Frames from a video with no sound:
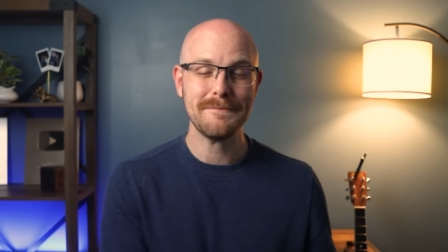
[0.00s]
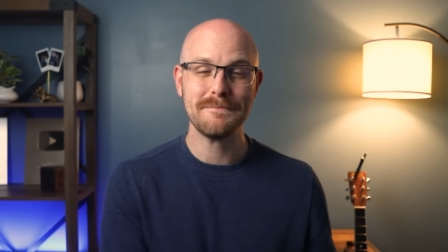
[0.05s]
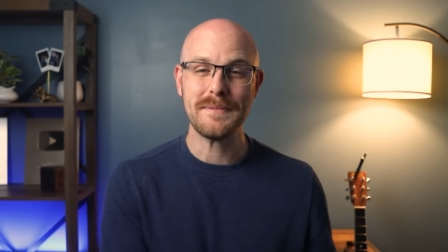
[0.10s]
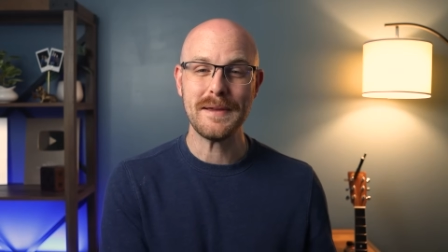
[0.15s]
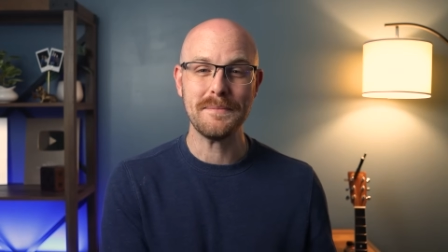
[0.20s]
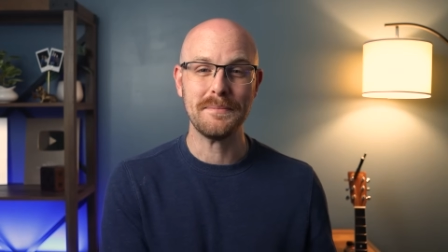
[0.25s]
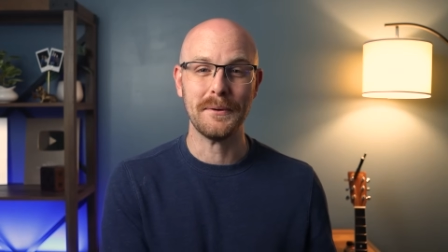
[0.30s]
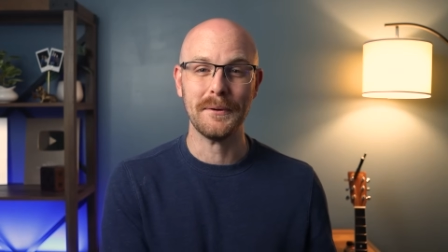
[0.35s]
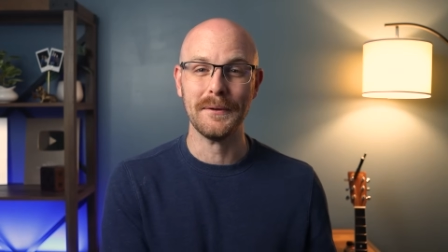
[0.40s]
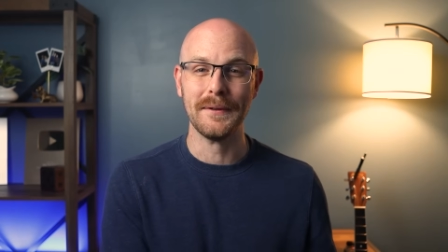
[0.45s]

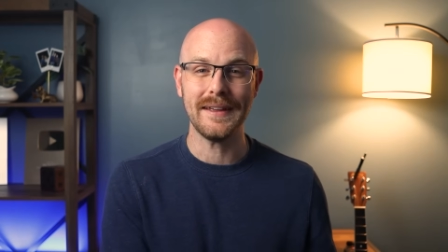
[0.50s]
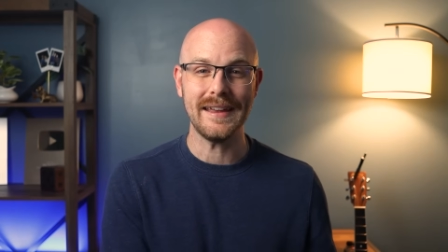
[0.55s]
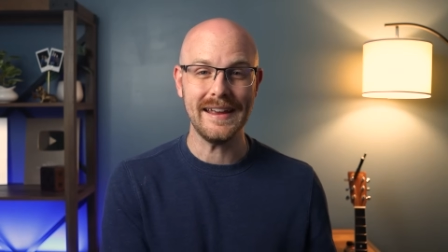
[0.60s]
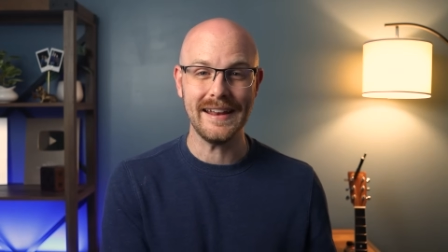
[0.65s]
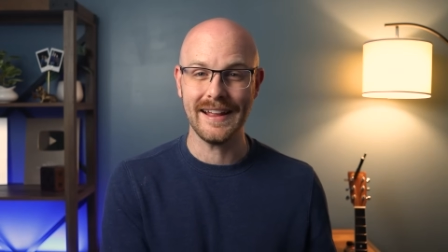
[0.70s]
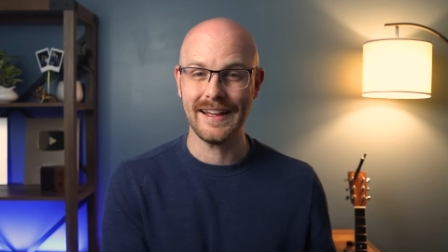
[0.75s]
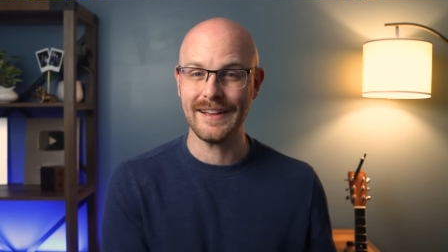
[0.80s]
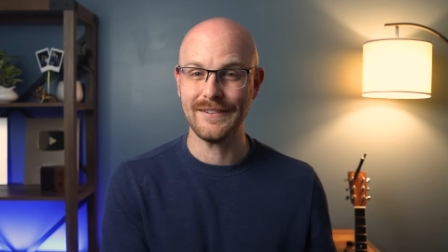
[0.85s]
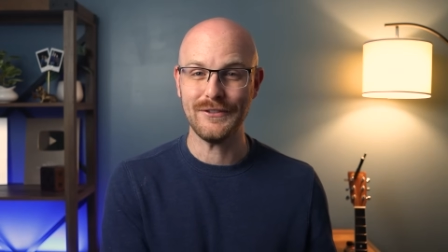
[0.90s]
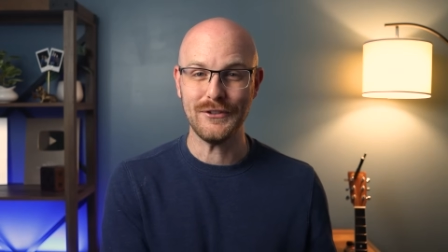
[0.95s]
people
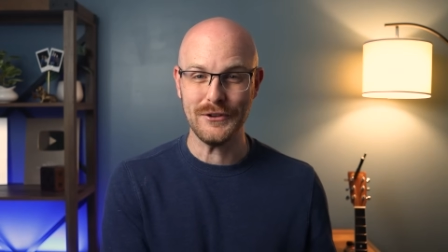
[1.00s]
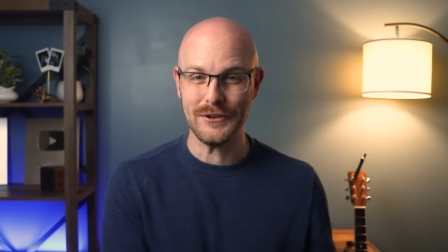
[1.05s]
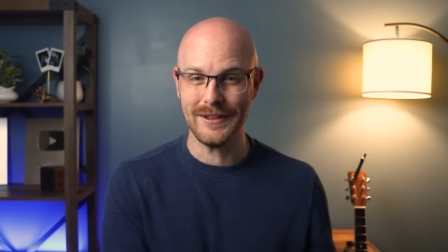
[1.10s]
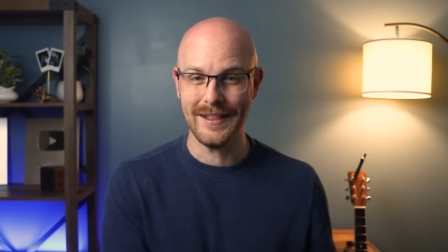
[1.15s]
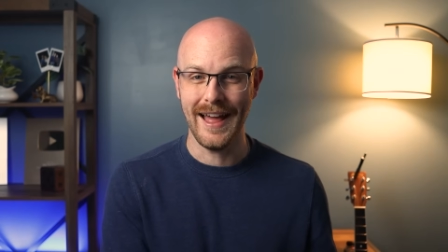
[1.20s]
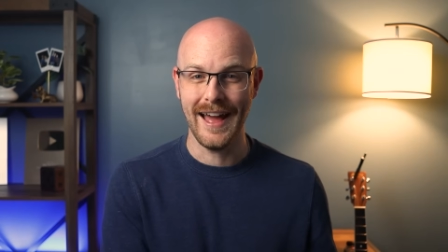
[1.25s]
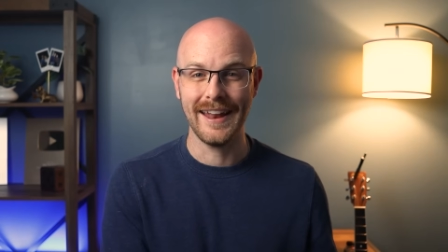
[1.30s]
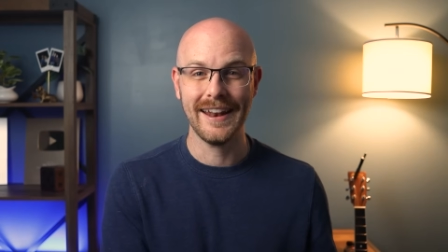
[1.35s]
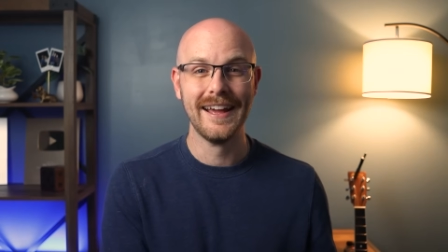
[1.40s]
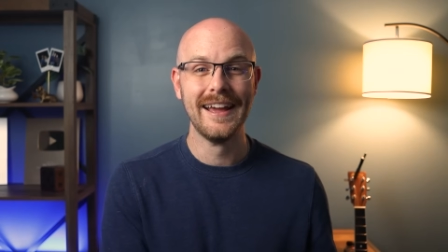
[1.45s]
eating food a
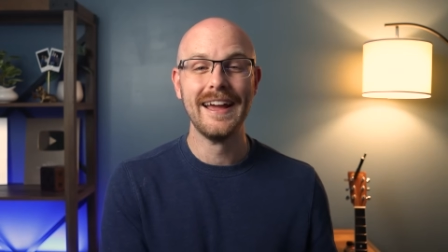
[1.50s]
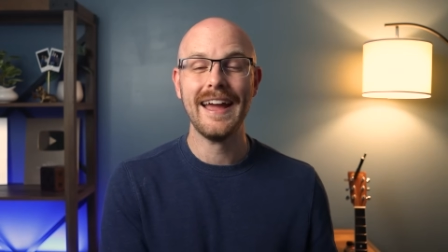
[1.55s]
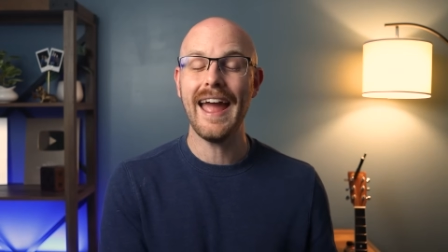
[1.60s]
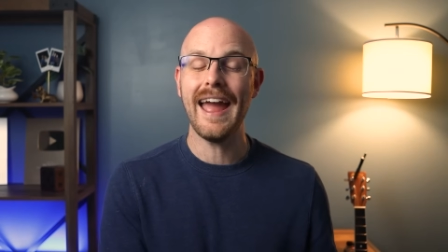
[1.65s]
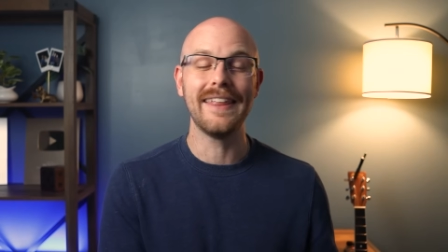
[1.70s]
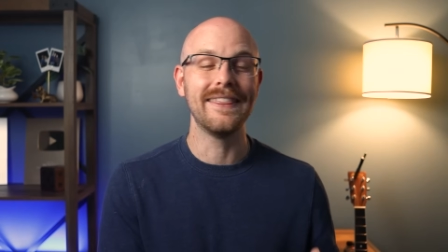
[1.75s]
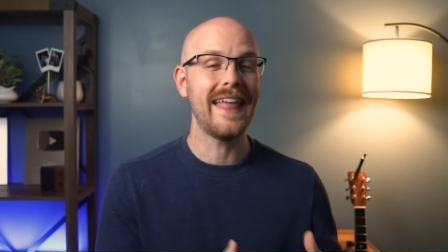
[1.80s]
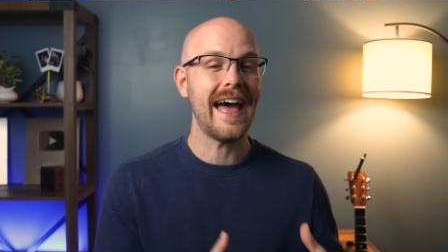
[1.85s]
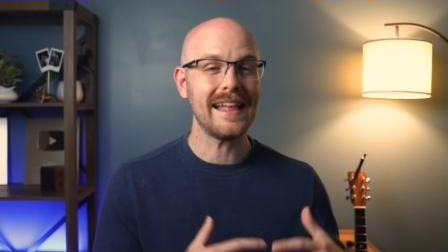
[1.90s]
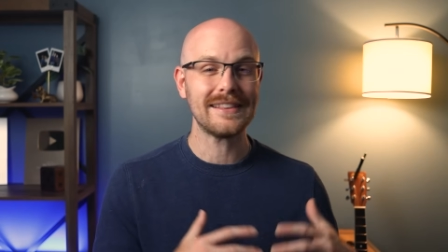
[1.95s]
lot,
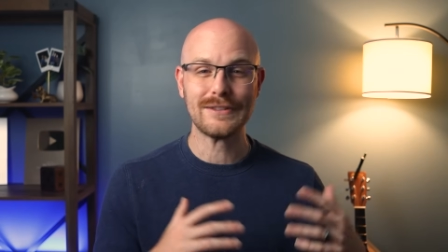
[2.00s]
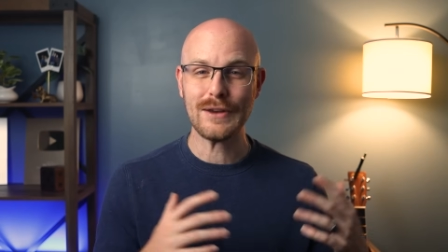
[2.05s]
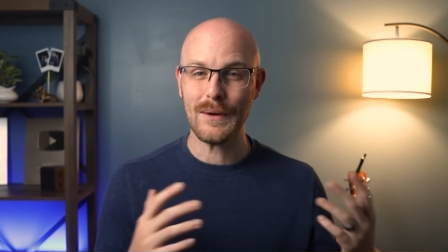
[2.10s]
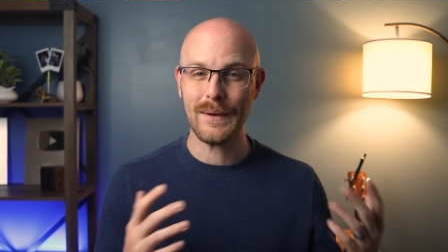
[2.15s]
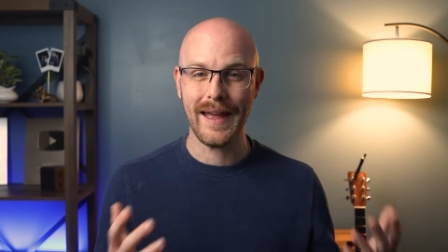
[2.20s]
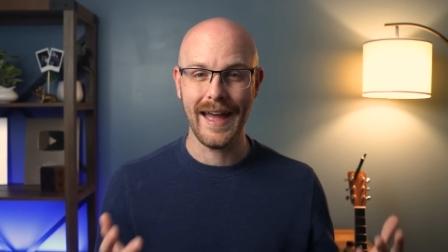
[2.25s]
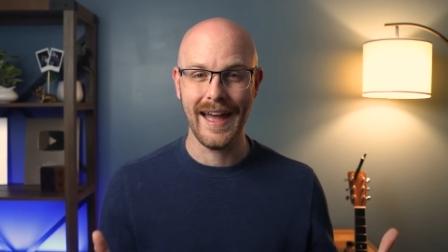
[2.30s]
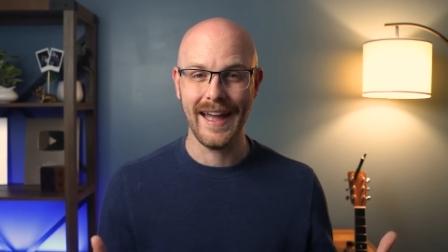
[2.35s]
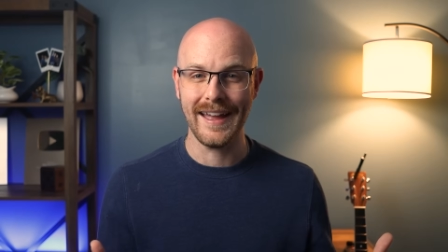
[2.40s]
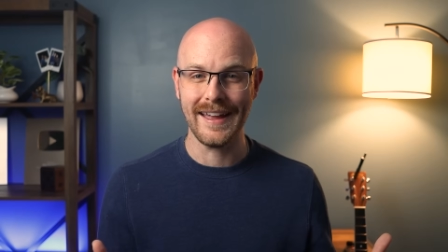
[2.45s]
and that's
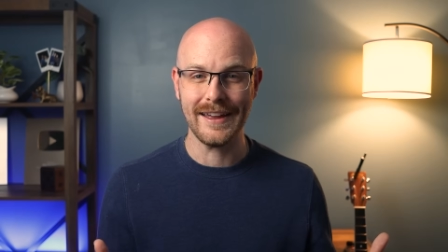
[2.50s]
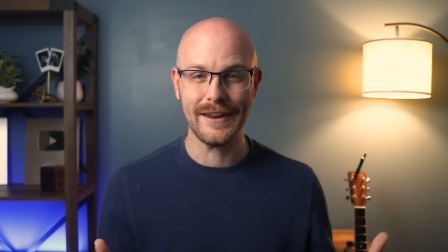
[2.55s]
okay.